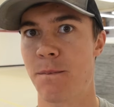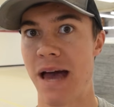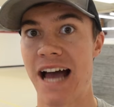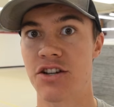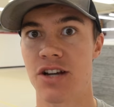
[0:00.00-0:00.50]

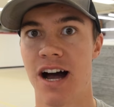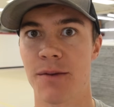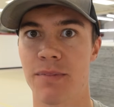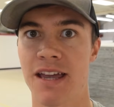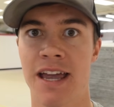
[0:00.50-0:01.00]
bad
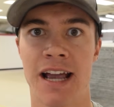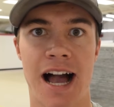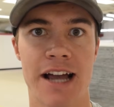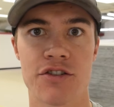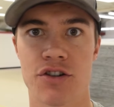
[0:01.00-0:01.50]
shot being
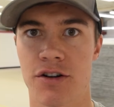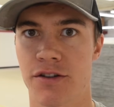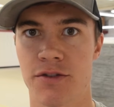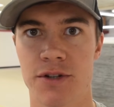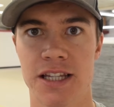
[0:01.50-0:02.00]
I
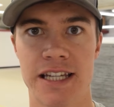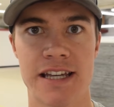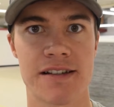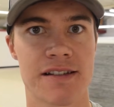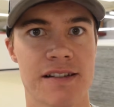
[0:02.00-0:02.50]
jerked the
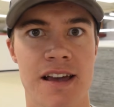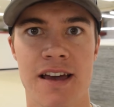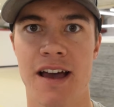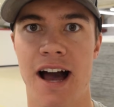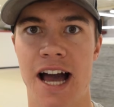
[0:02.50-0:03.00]
release,
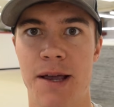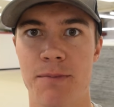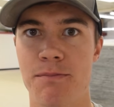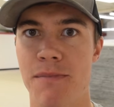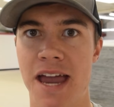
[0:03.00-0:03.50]
I
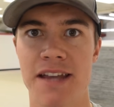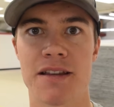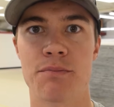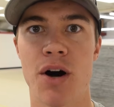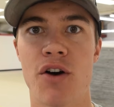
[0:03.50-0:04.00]

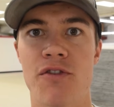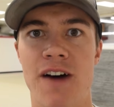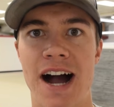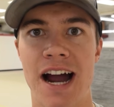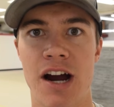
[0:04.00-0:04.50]
made the bow
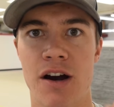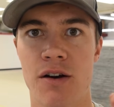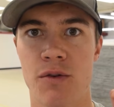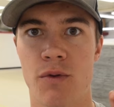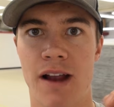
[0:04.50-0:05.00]

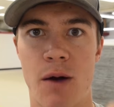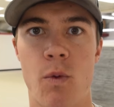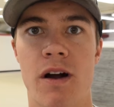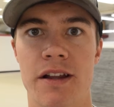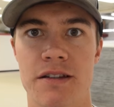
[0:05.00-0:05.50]
fire when I
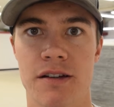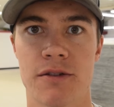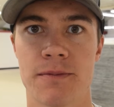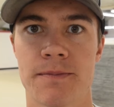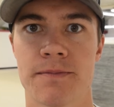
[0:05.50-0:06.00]
wanted
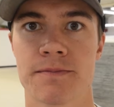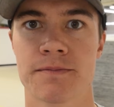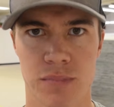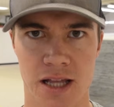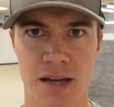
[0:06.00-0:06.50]
to.
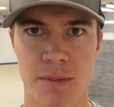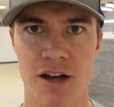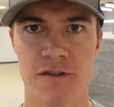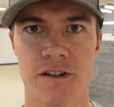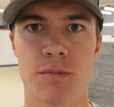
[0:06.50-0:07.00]
Blank
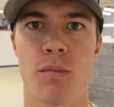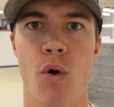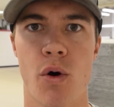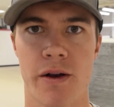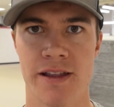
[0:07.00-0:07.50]
bail for
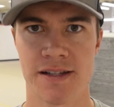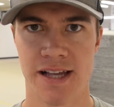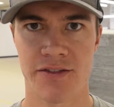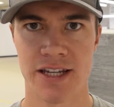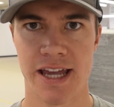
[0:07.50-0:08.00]
more than
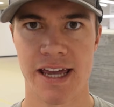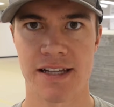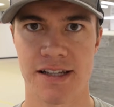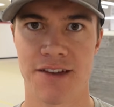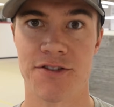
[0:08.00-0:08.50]
7
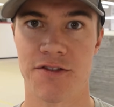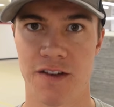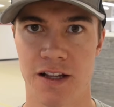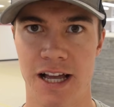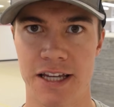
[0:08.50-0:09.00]
days if you
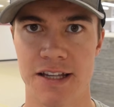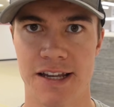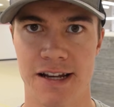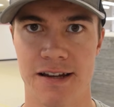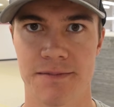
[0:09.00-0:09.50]
feel like you
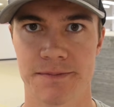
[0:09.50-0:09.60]
need it.